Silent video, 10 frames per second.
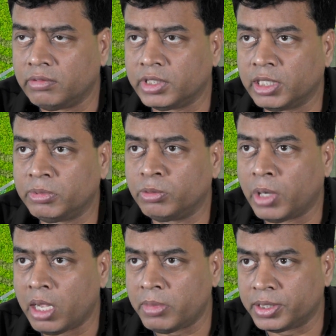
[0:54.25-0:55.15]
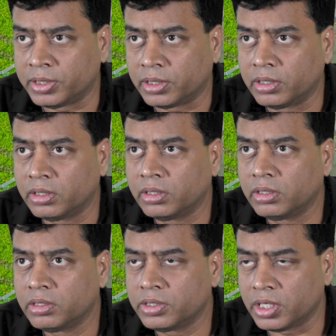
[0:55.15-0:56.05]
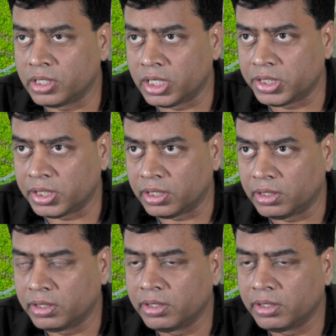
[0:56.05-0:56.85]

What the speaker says: we give you biometric signature